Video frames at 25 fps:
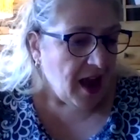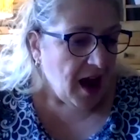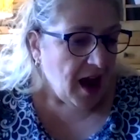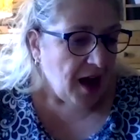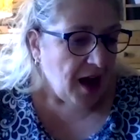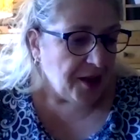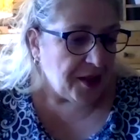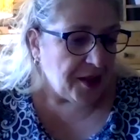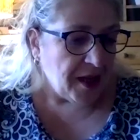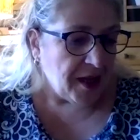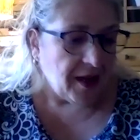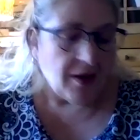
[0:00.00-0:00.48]

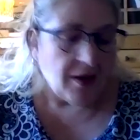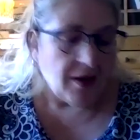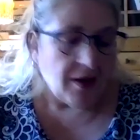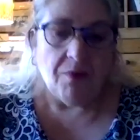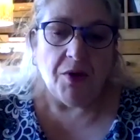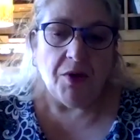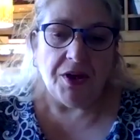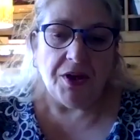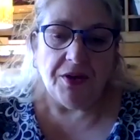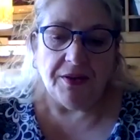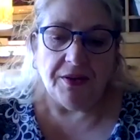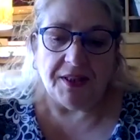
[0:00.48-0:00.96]
I think
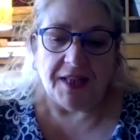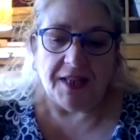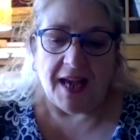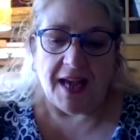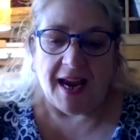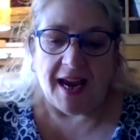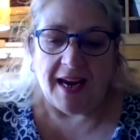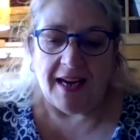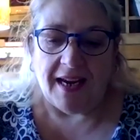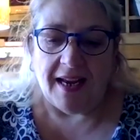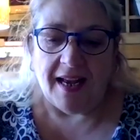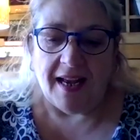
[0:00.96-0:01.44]
what you're
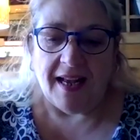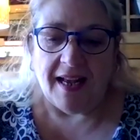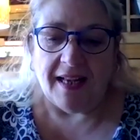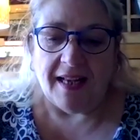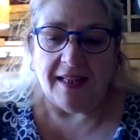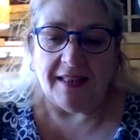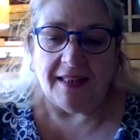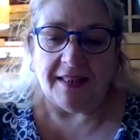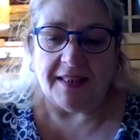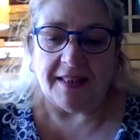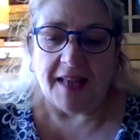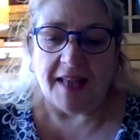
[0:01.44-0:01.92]
saying
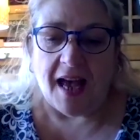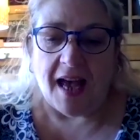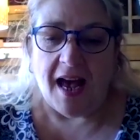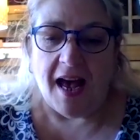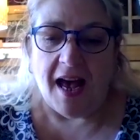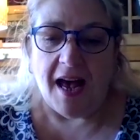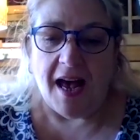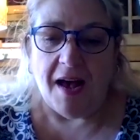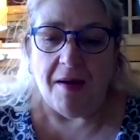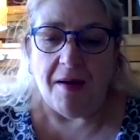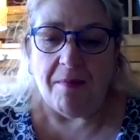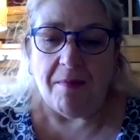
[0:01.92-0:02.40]
is,
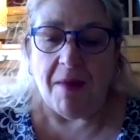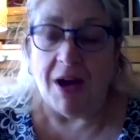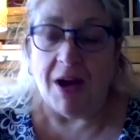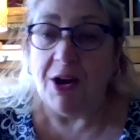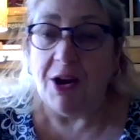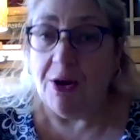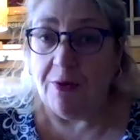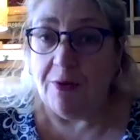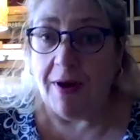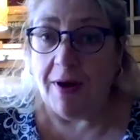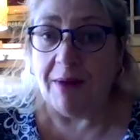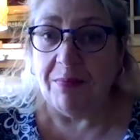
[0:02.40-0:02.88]
and
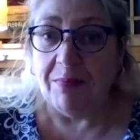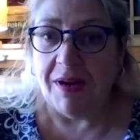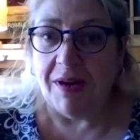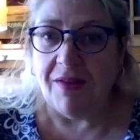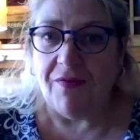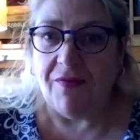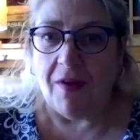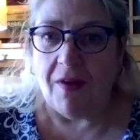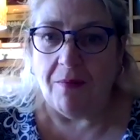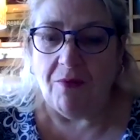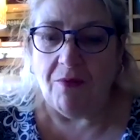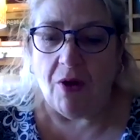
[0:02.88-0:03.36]
correct me
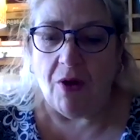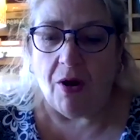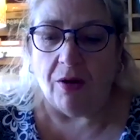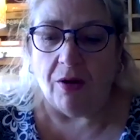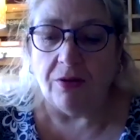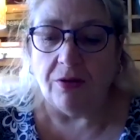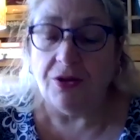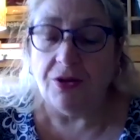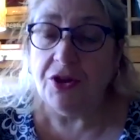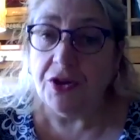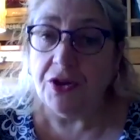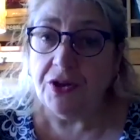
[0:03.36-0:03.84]
if I'm
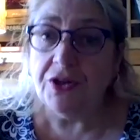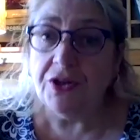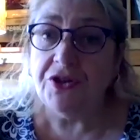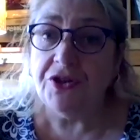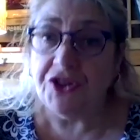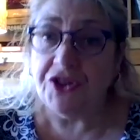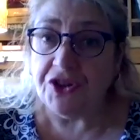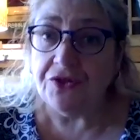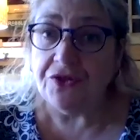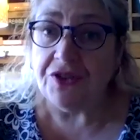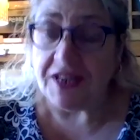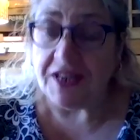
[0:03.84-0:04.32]
wrong, do your
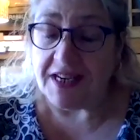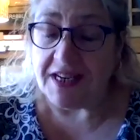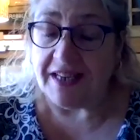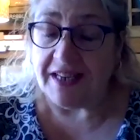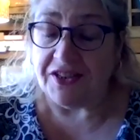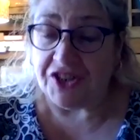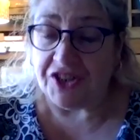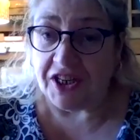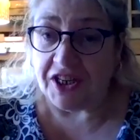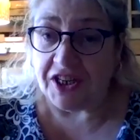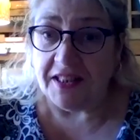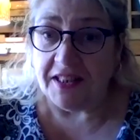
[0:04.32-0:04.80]
due
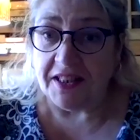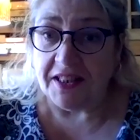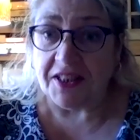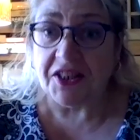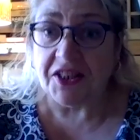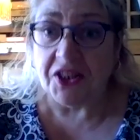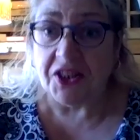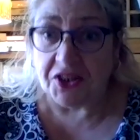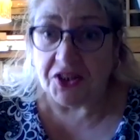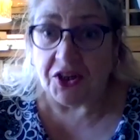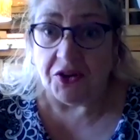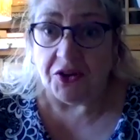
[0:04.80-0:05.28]

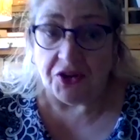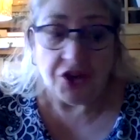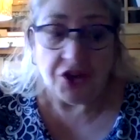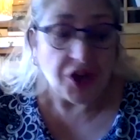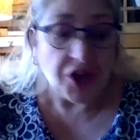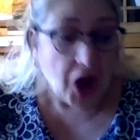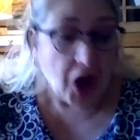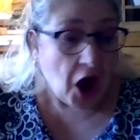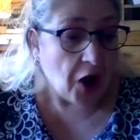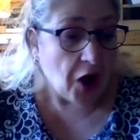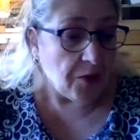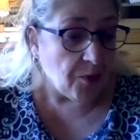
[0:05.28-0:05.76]
diligence, so do
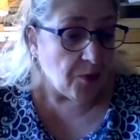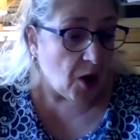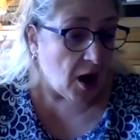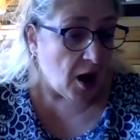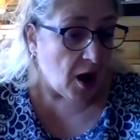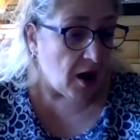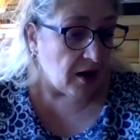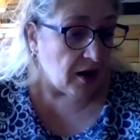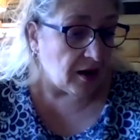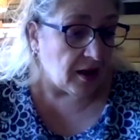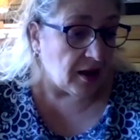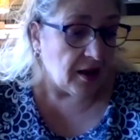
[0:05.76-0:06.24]
your
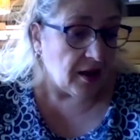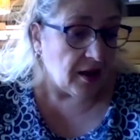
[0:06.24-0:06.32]
homework,